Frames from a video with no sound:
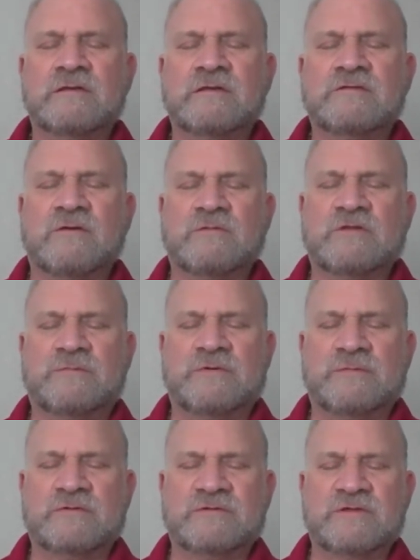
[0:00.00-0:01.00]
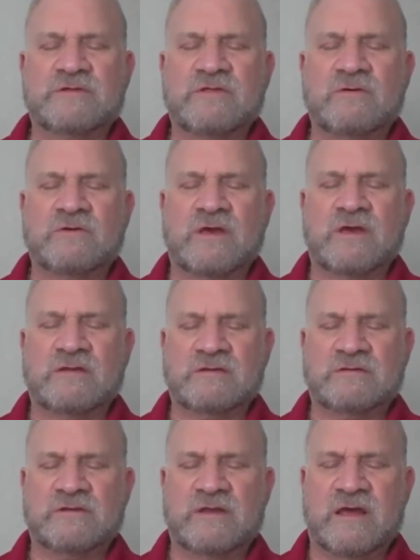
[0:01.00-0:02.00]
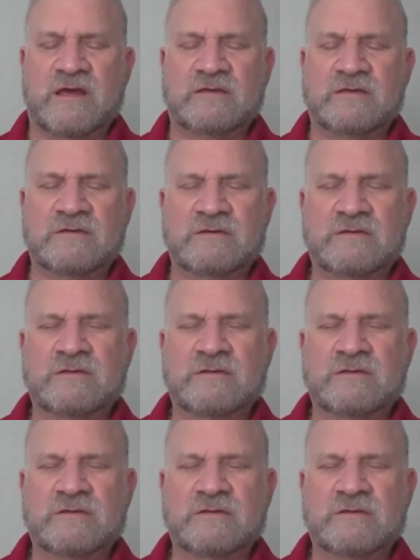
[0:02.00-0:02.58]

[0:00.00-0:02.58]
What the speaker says: So many people dislocated today,